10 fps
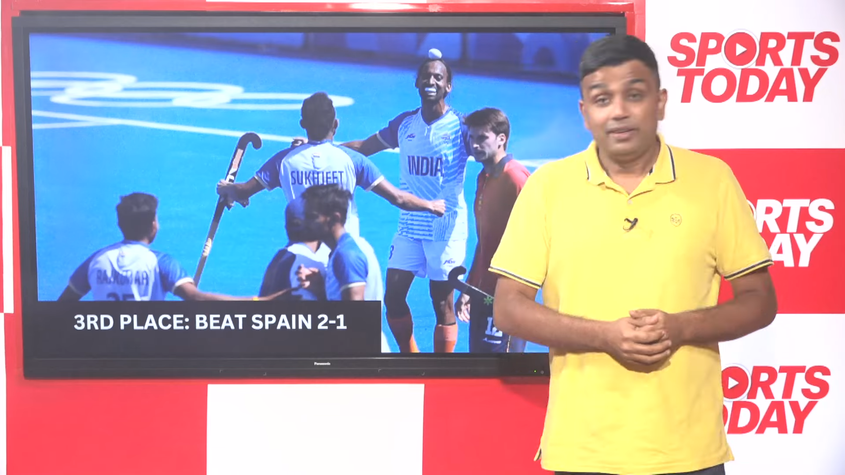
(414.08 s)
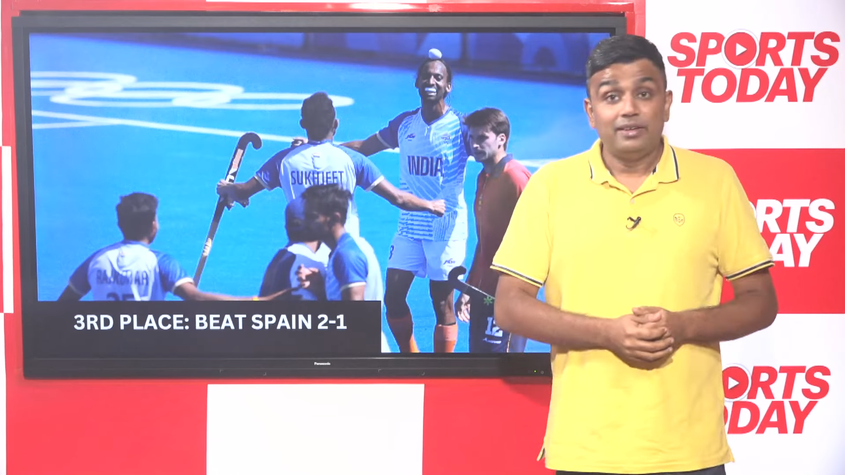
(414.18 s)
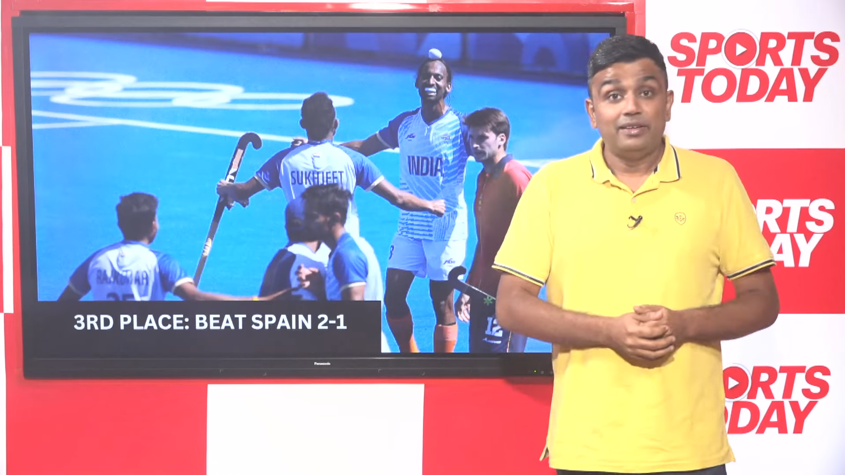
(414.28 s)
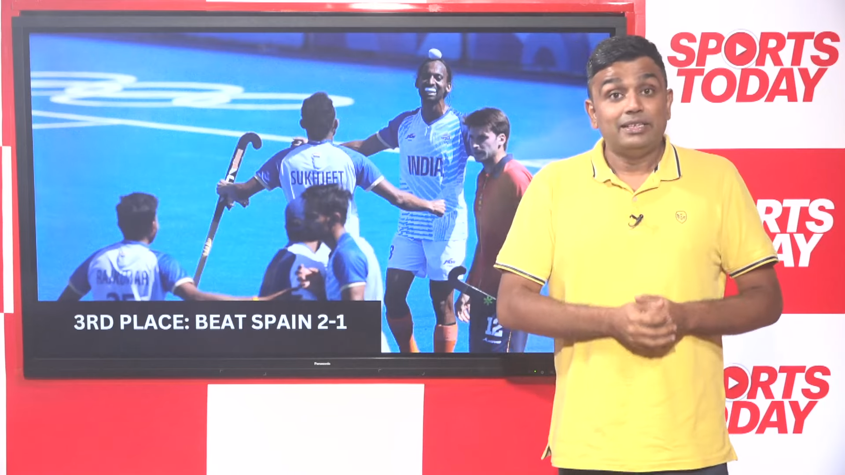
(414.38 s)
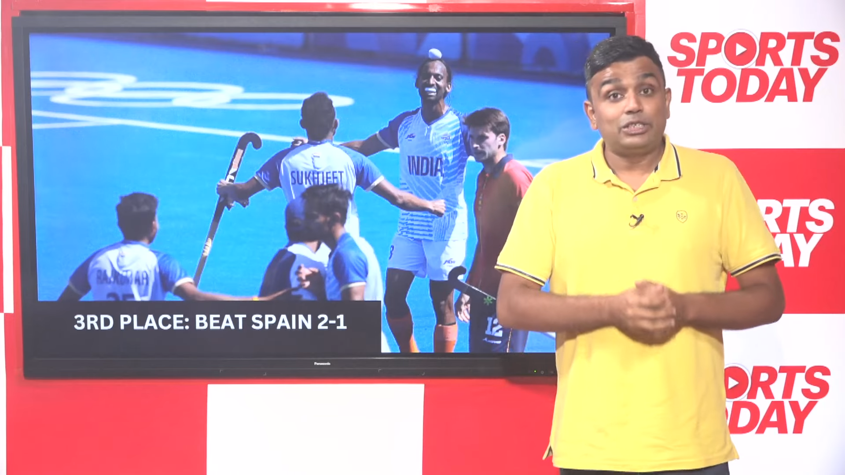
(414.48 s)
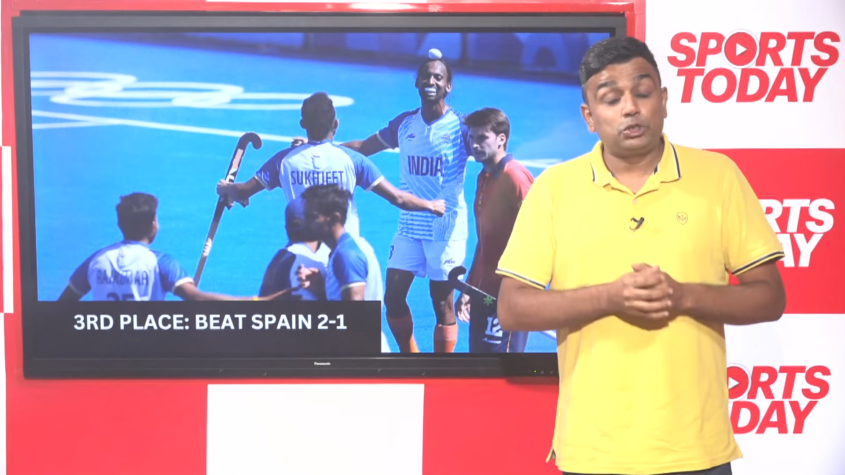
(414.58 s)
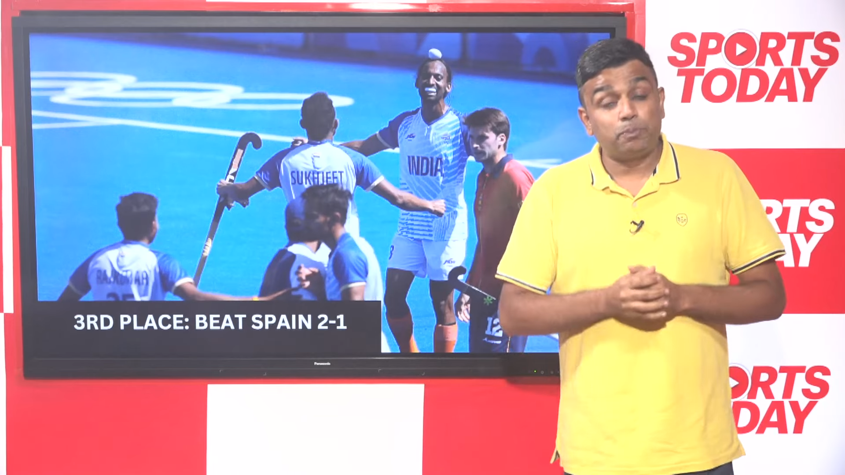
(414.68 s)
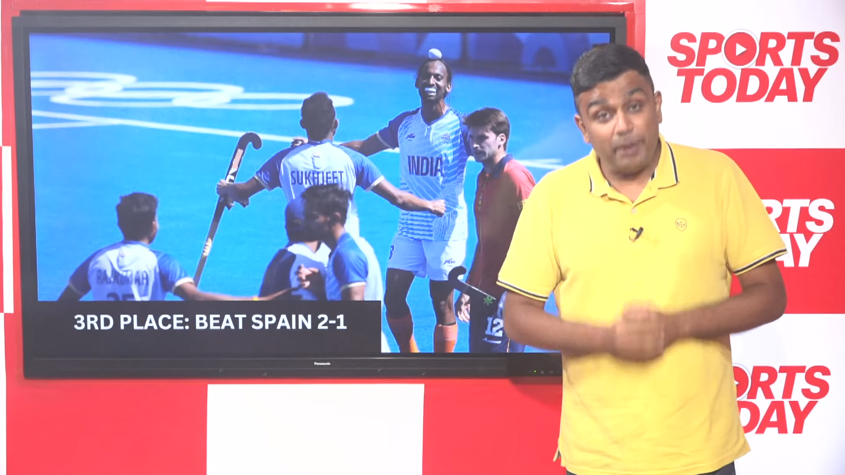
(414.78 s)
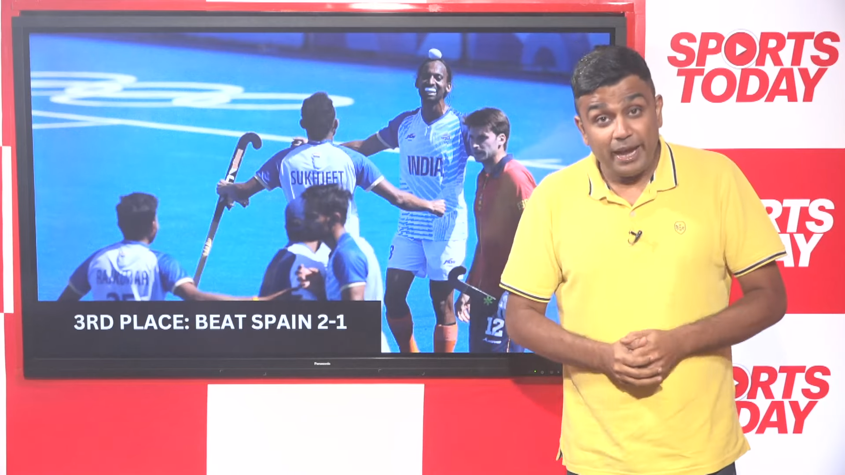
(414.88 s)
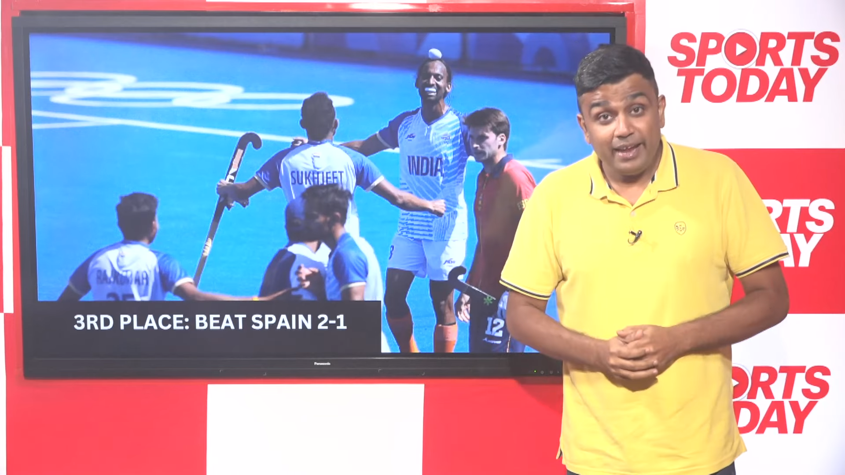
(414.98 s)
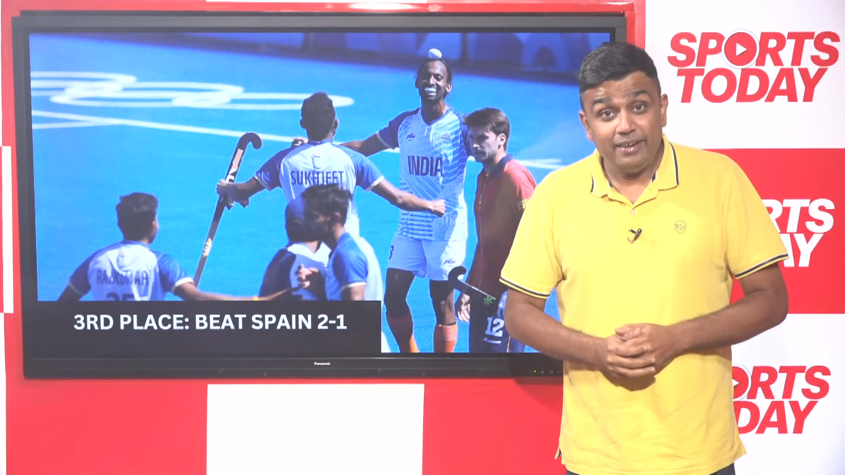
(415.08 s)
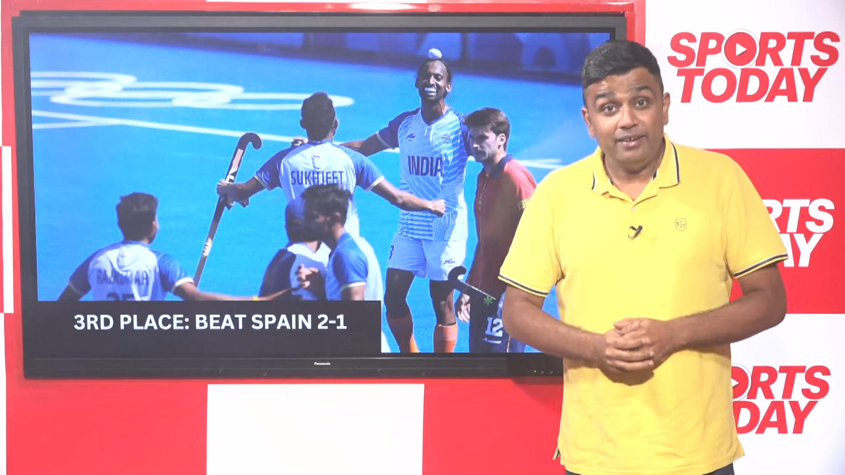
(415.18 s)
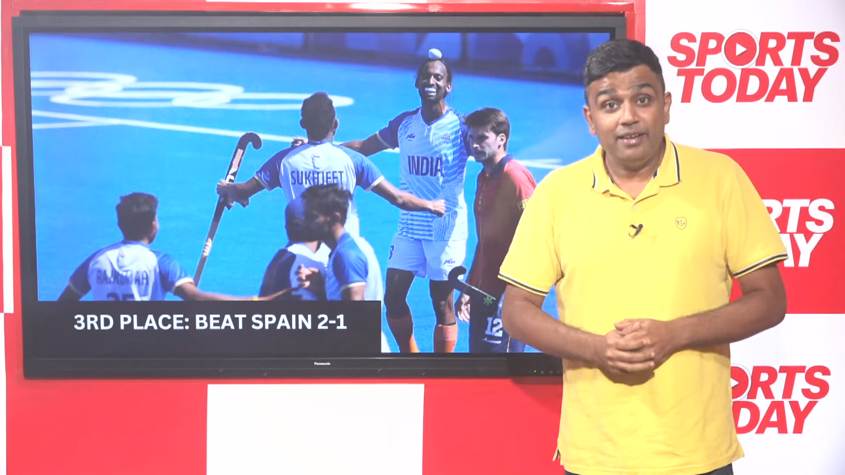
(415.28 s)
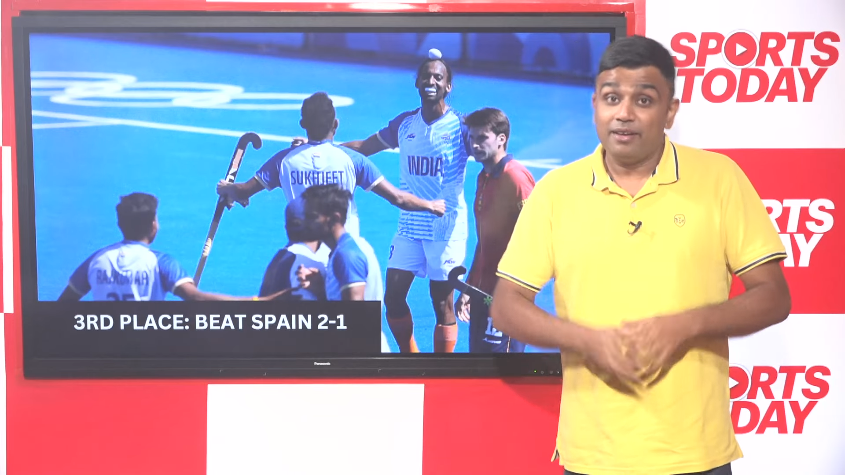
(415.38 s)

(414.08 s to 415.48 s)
Spain